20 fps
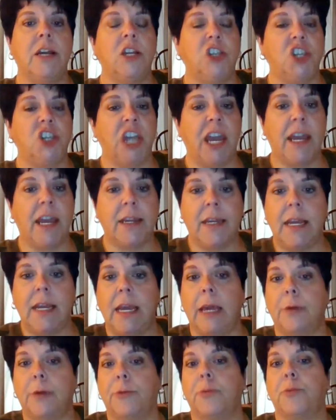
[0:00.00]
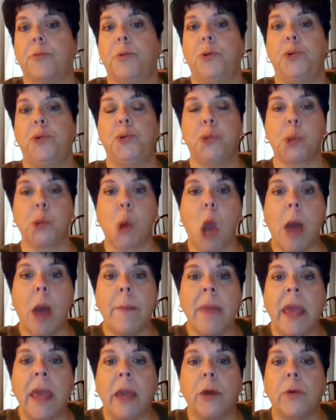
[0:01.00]
chanting, through
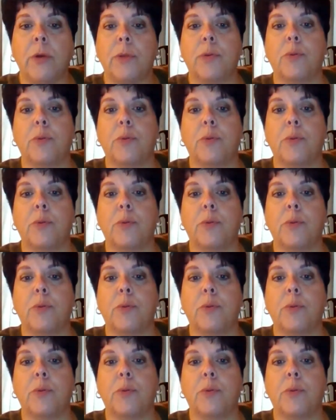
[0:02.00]
drumming,